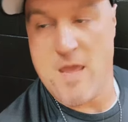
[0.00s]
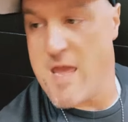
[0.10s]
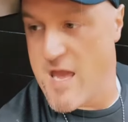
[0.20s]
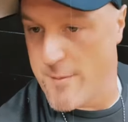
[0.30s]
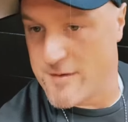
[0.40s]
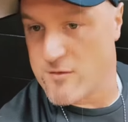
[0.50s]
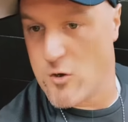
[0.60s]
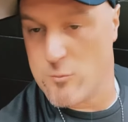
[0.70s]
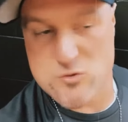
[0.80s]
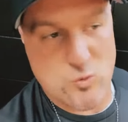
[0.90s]
Help out the
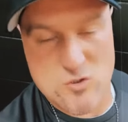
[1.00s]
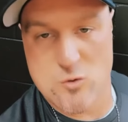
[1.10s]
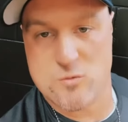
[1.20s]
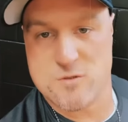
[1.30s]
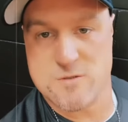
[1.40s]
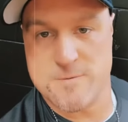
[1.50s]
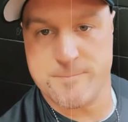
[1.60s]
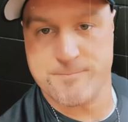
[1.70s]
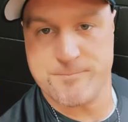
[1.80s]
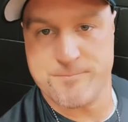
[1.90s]
homeless, was homeless.
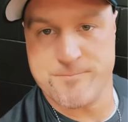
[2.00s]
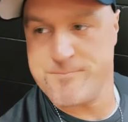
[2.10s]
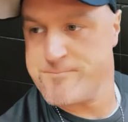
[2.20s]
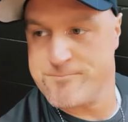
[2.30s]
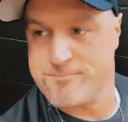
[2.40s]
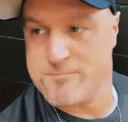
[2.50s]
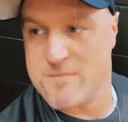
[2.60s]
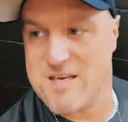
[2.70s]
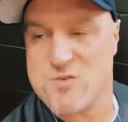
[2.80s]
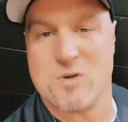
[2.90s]

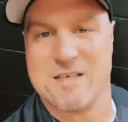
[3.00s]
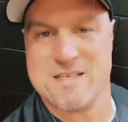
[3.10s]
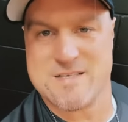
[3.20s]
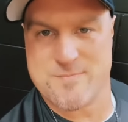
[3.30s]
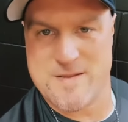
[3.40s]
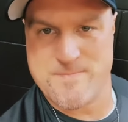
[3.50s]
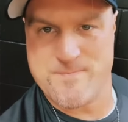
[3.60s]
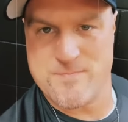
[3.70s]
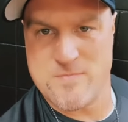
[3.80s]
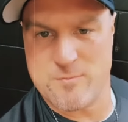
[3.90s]
It is what it is, man.
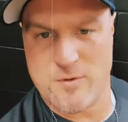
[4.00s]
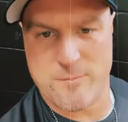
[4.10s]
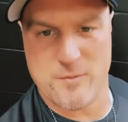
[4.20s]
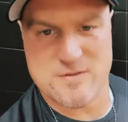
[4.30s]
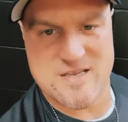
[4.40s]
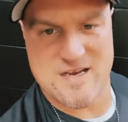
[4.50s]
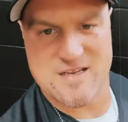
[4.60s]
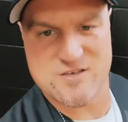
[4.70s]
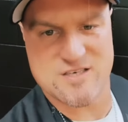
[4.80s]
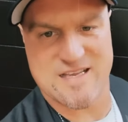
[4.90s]
But people, it's not a judge of